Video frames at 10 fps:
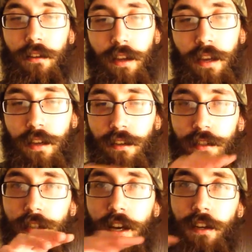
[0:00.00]
they had a
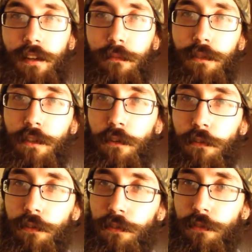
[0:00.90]
sign up
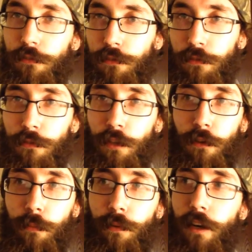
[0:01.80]
Skull Snus new
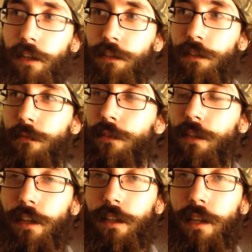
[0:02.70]
low price, and it was
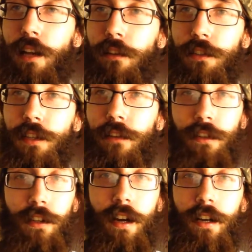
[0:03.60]
like
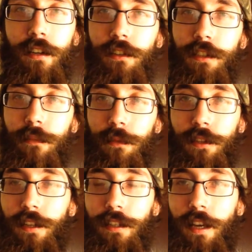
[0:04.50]
$1.79 or
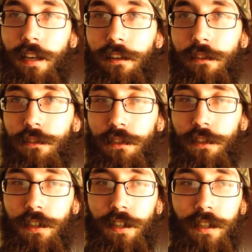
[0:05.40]
something like that. And
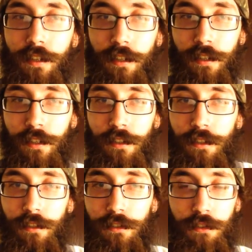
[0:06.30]
usually
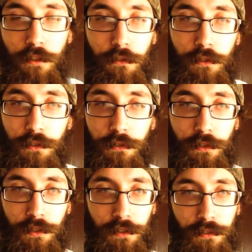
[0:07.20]
Skull
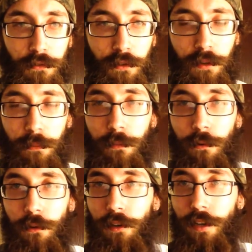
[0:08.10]
Snus is quite a bit
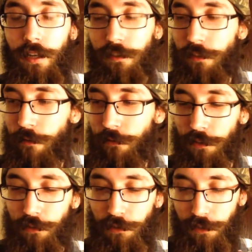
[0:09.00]
more than that, so that
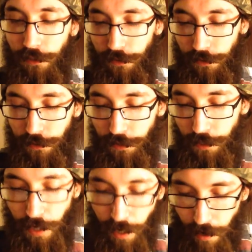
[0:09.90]
was interesting to
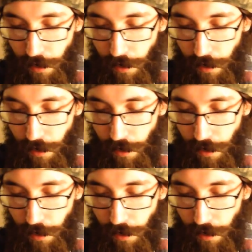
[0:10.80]
see.